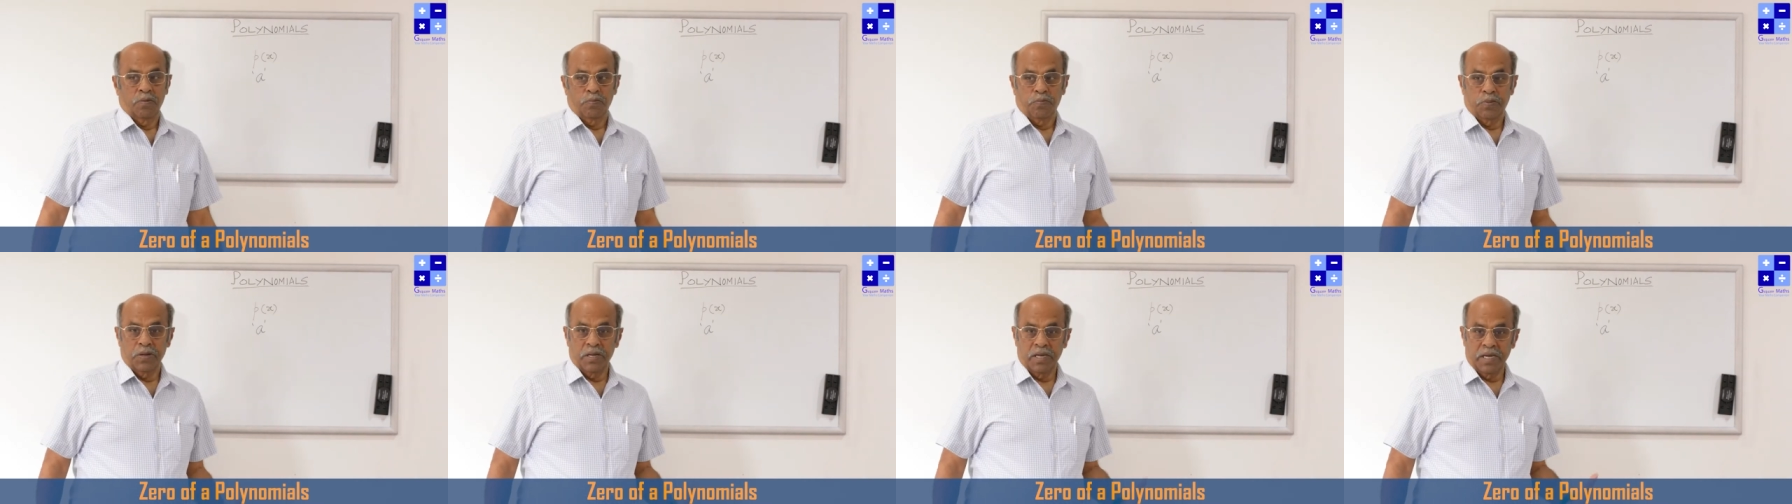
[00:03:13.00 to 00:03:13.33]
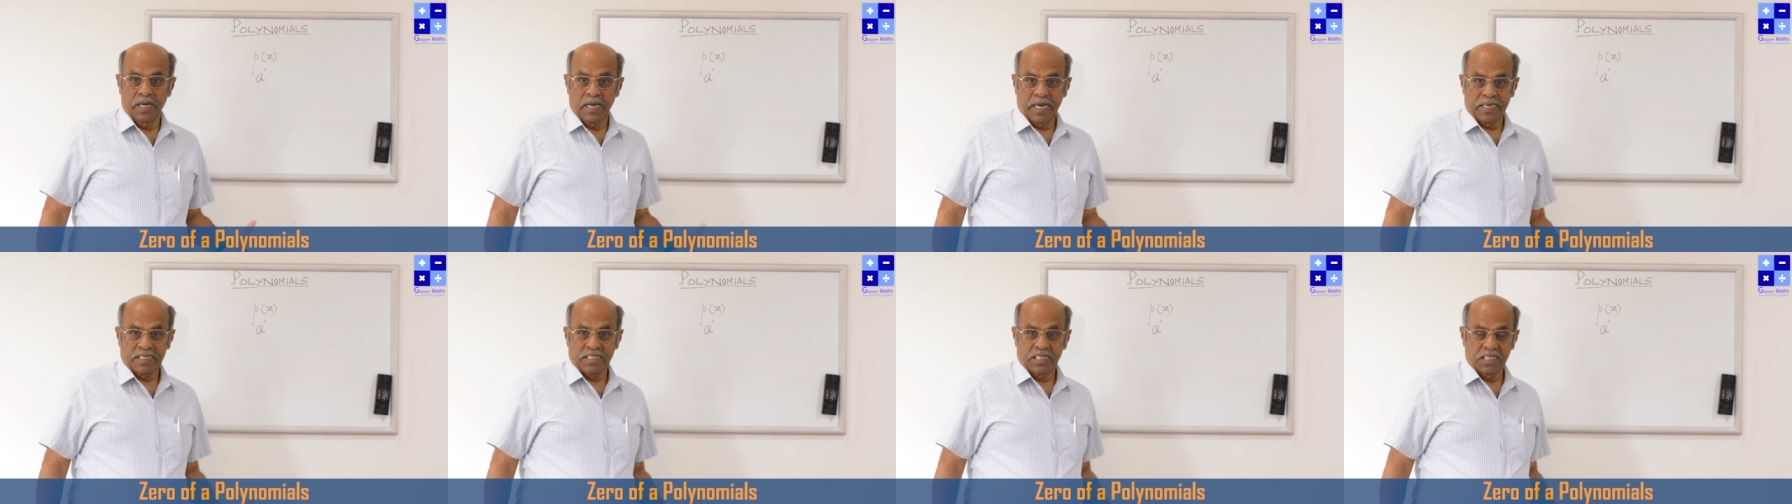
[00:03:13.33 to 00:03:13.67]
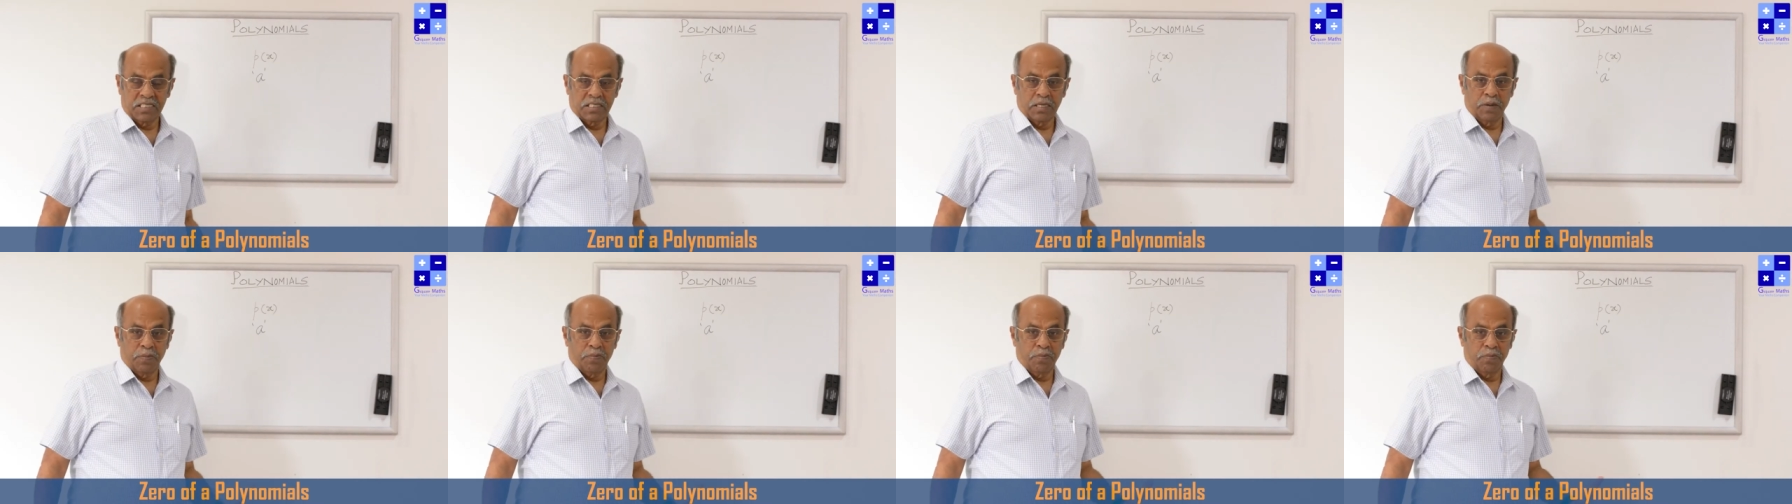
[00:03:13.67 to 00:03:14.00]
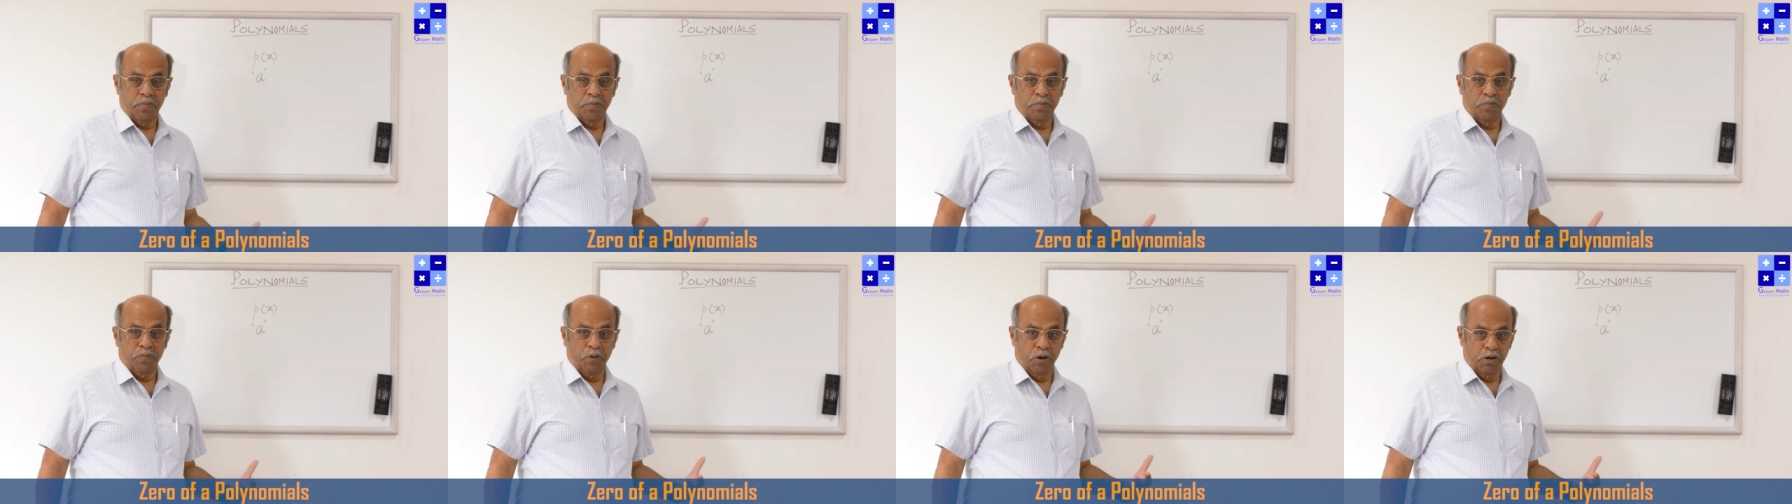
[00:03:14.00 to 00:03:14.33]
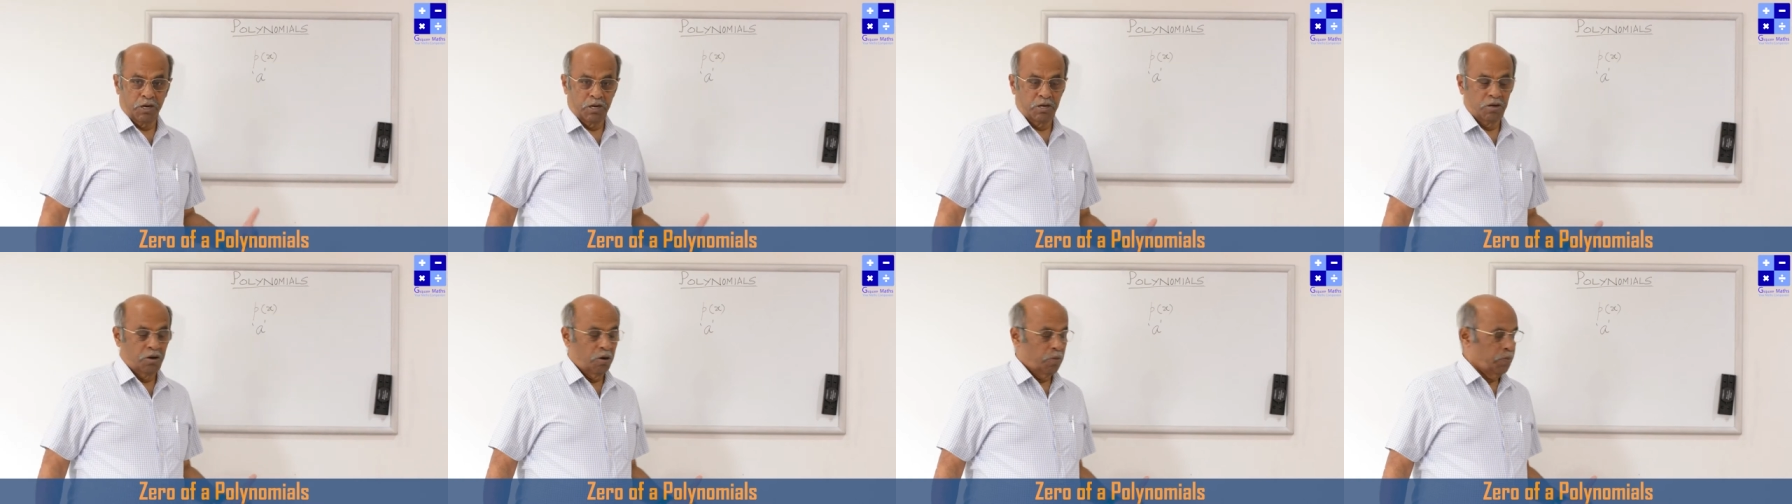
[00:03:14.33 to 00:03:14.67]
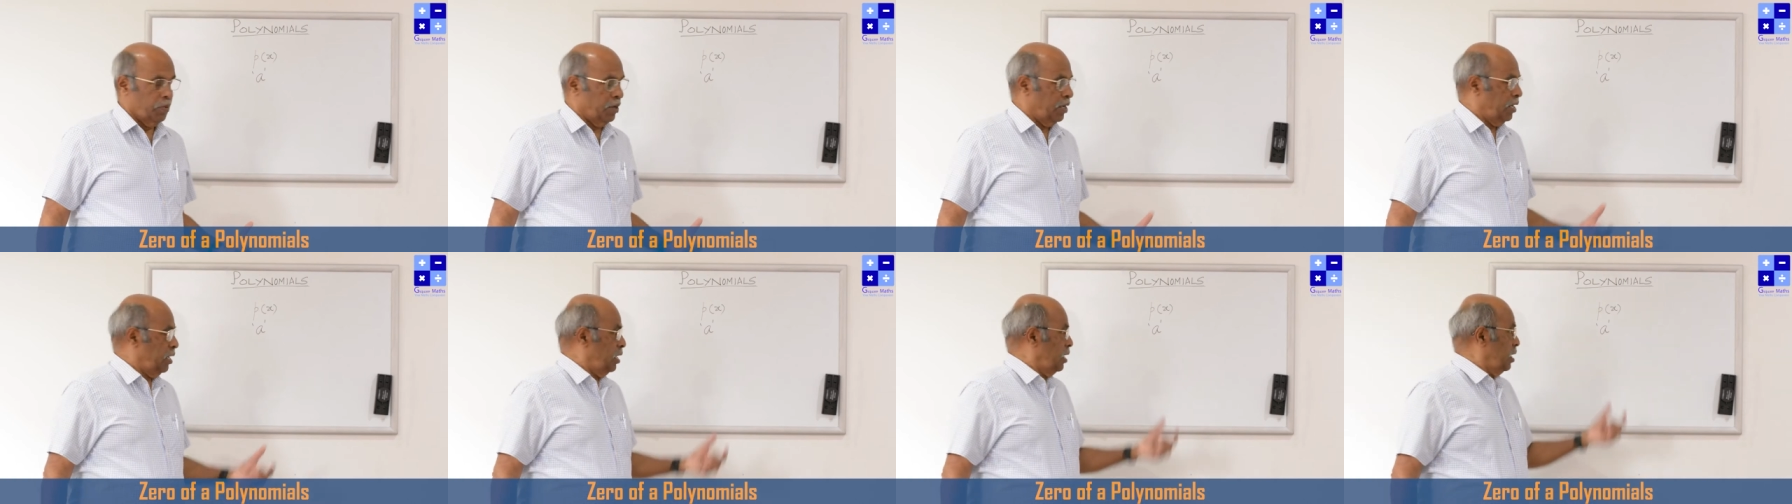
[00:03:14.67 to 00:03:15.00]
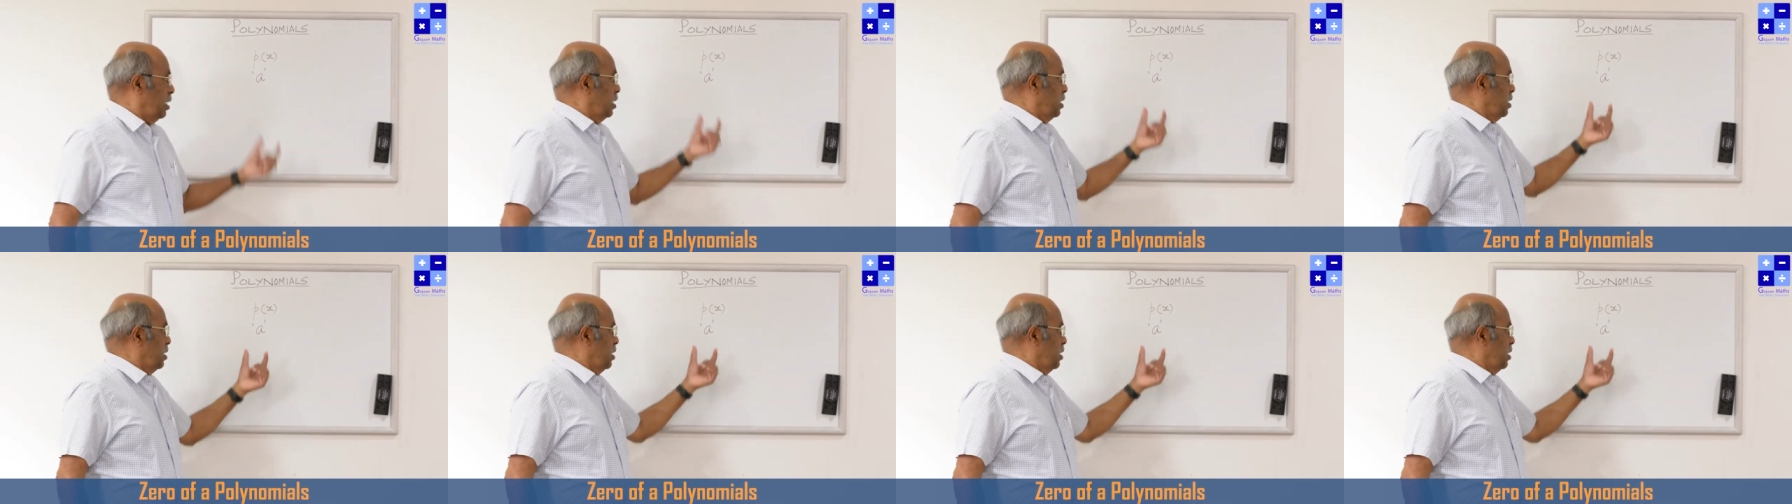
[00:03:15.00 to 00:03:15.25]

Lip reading: Px is a polynomial,